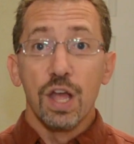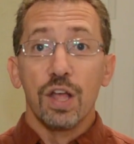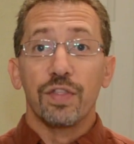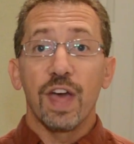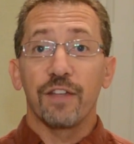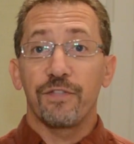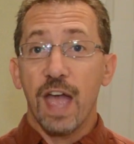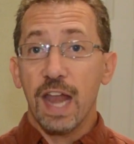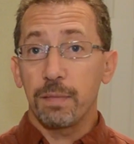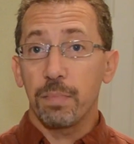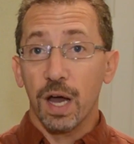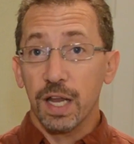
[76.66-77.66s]
That if
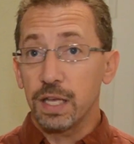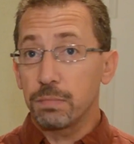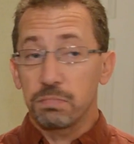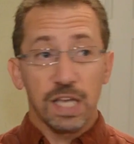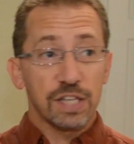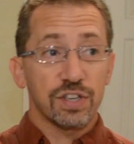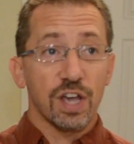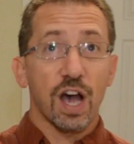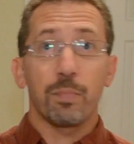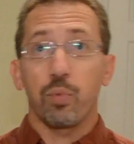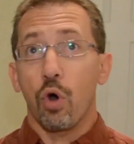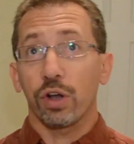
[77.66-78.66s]
anybody is
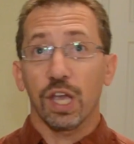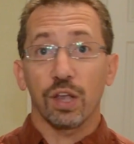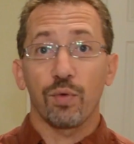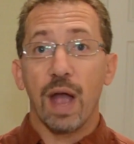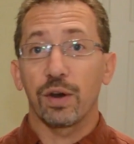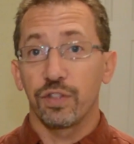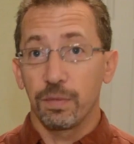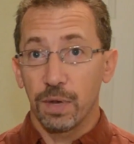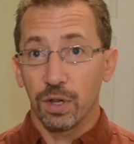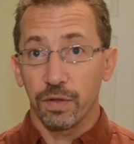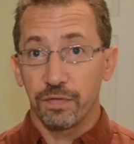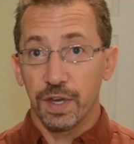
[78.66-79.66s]
up walking around in the
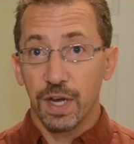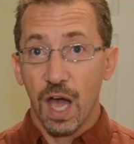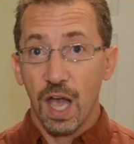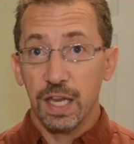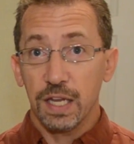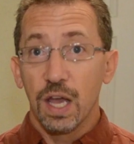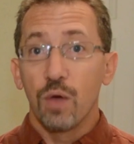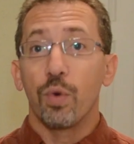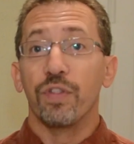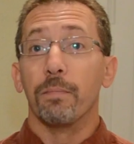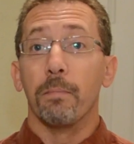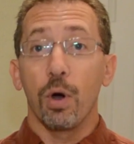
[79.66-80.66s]
middle of the night,
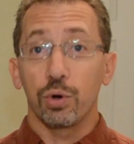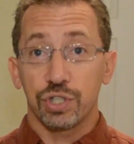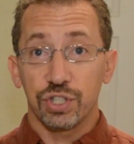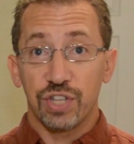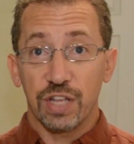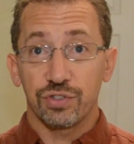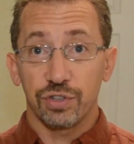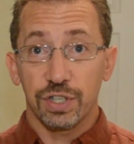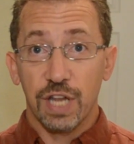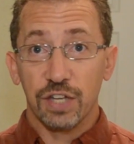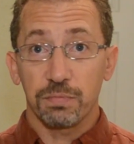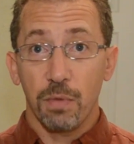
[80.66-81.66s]
when the motion sensor
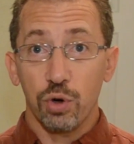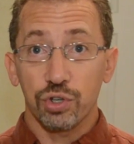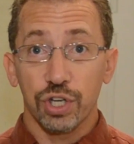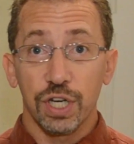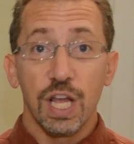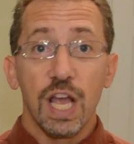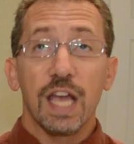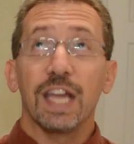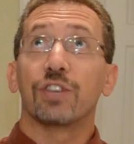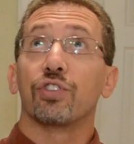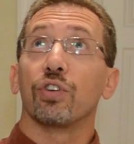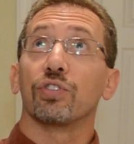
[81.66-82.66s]
detects motion,
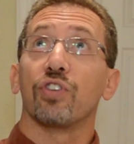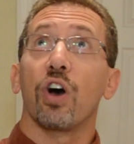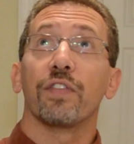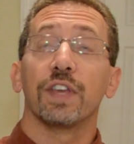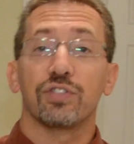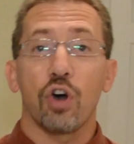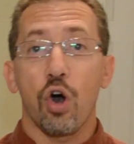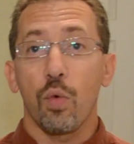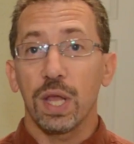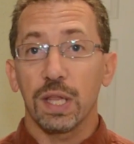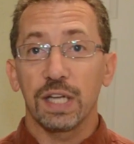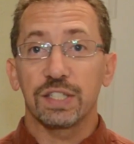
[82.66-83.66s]
it turns on these
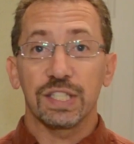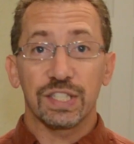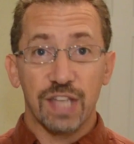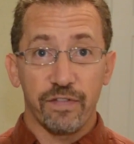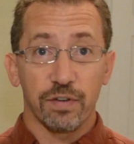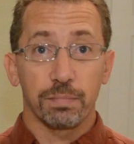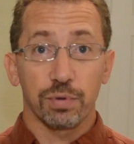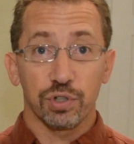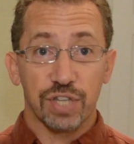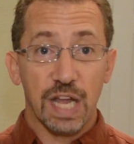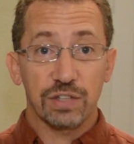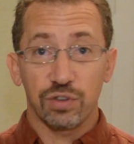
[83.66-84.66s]
hallway lights at
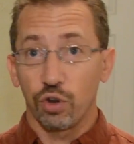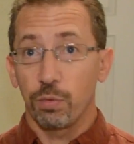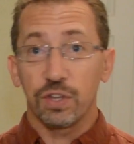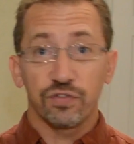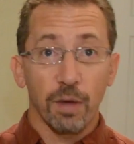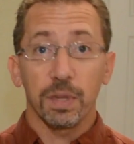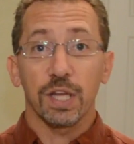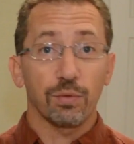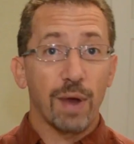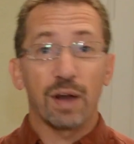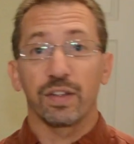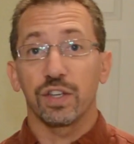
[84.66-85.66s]
7%, so nobody's fumbling
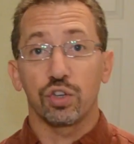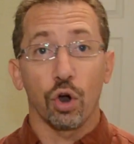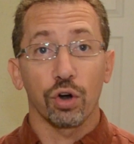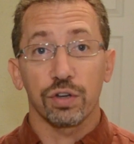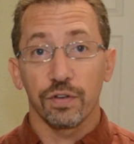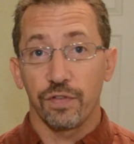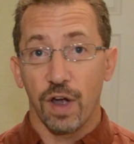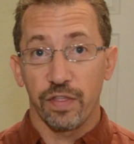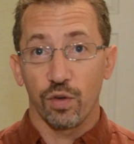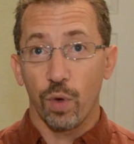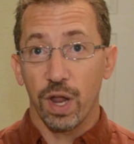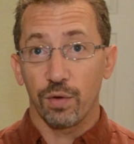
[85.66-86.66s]
around in the dark to find their way